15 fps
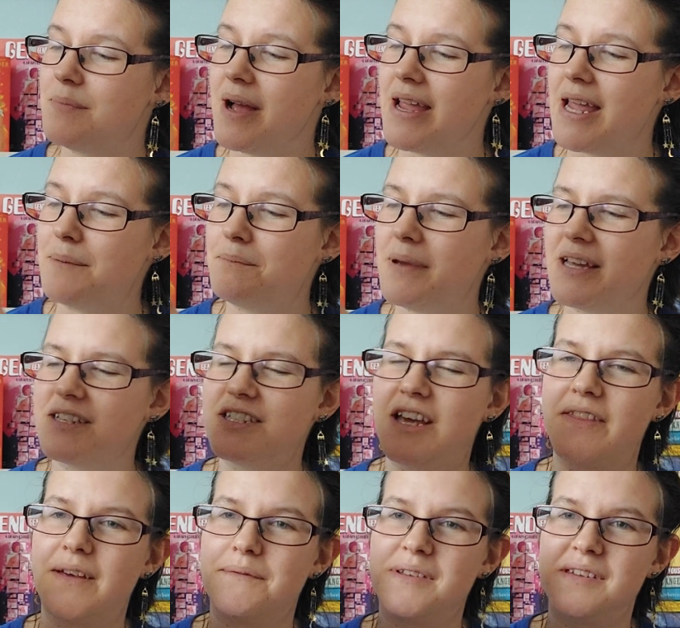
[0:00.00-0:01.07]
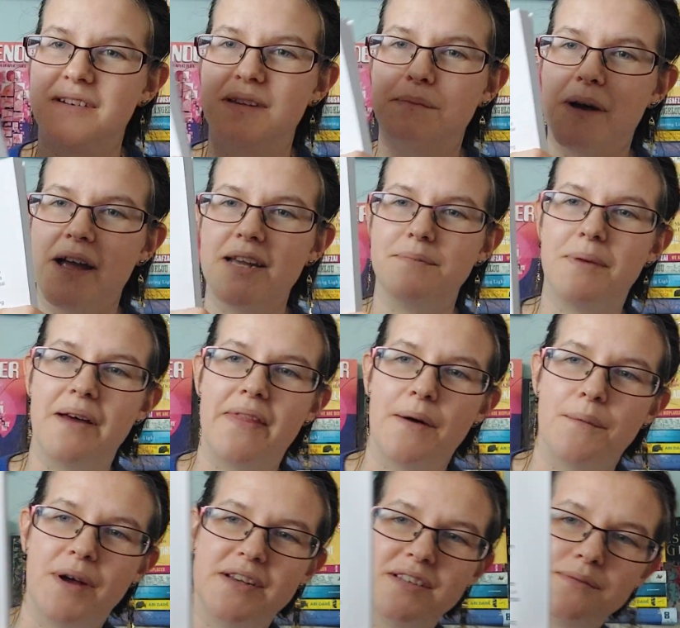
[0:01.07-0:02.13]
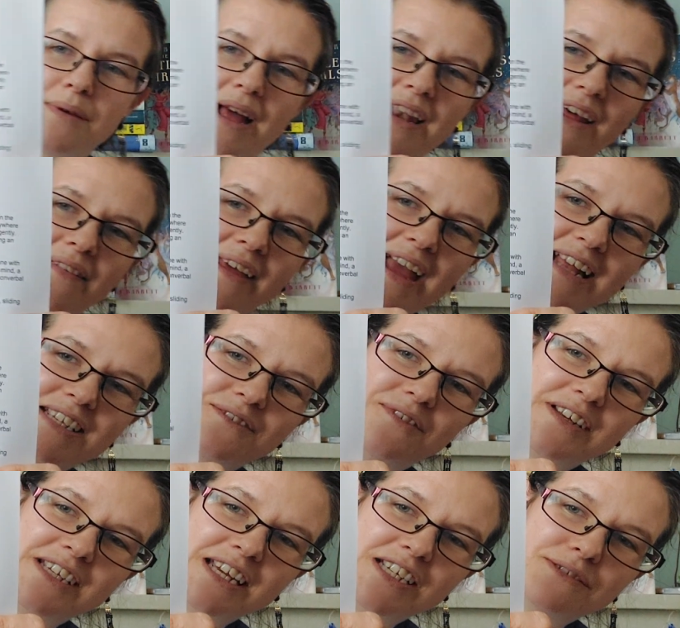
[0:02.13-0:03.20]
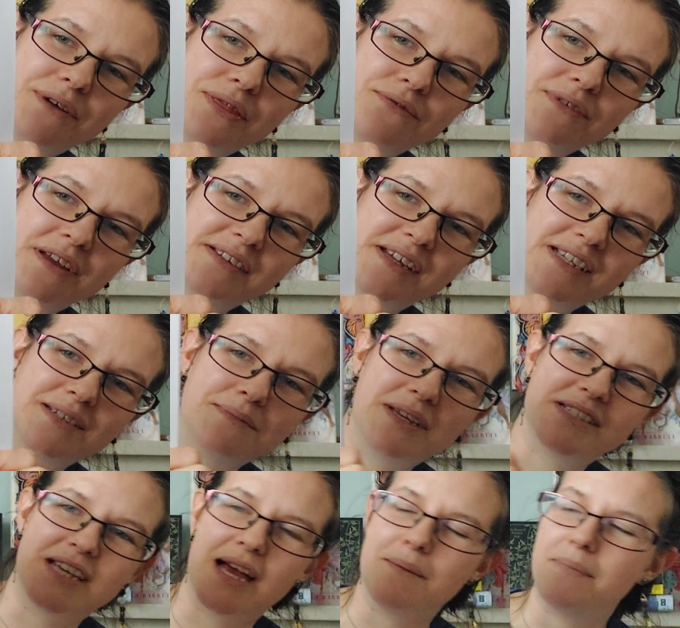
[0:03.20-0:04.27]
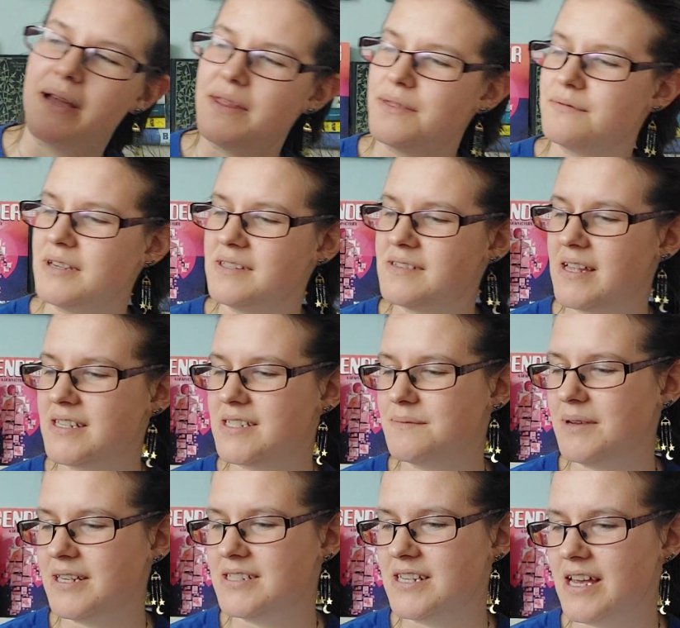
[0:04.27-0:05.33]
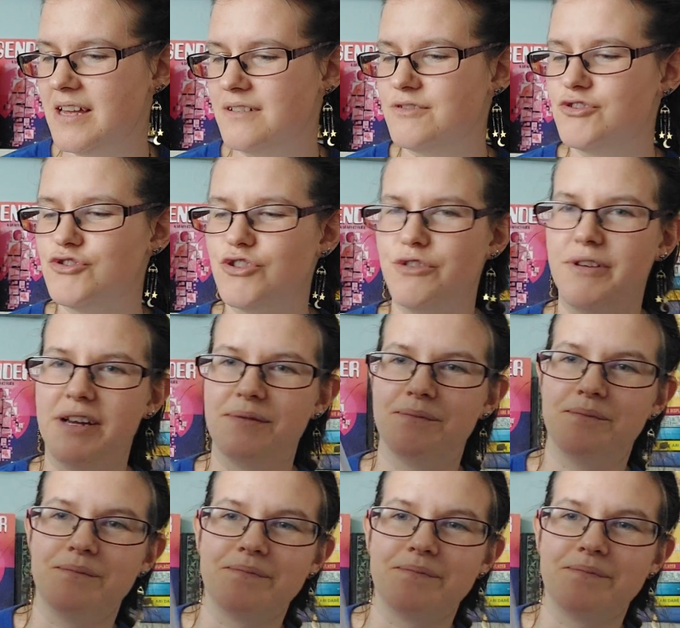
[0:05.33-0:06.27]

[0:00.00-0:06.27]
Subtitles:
by a picture that was inspired by that word as well, and they had to fit it into a 3 centimetre by 3 centimetre drawing.